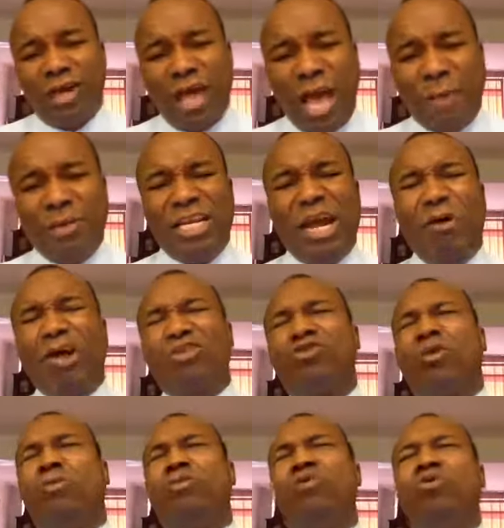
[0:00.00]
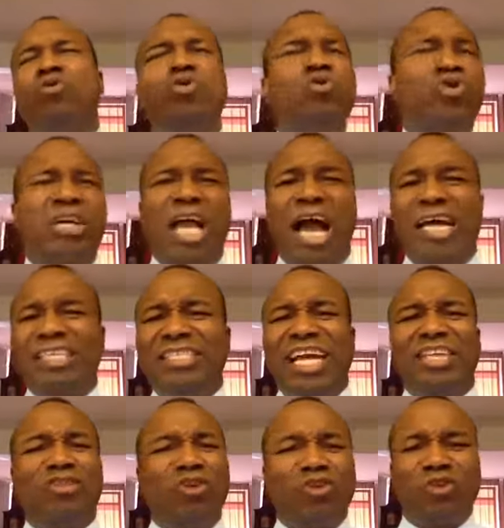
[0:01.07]
I mean, there are some good guys
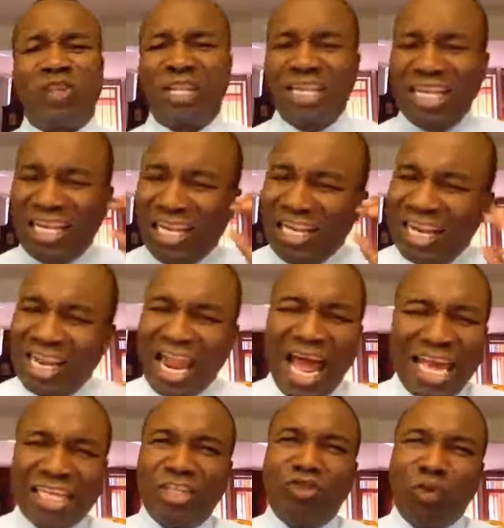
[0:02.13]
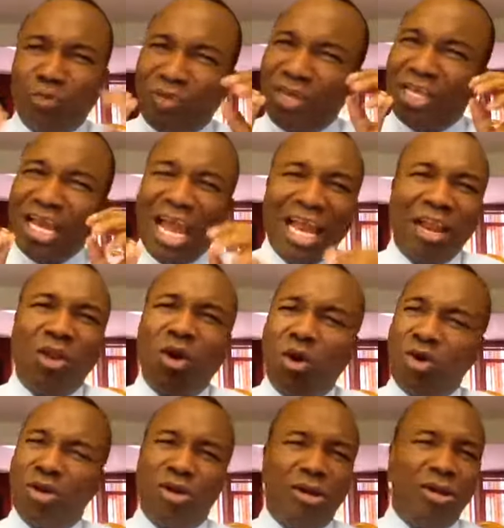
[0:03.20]
that just like to be
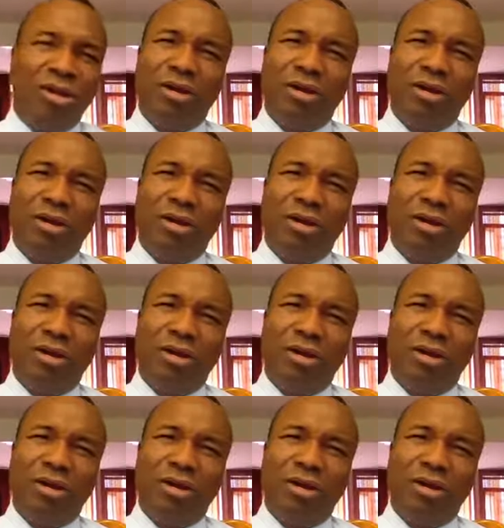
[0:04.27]
alone.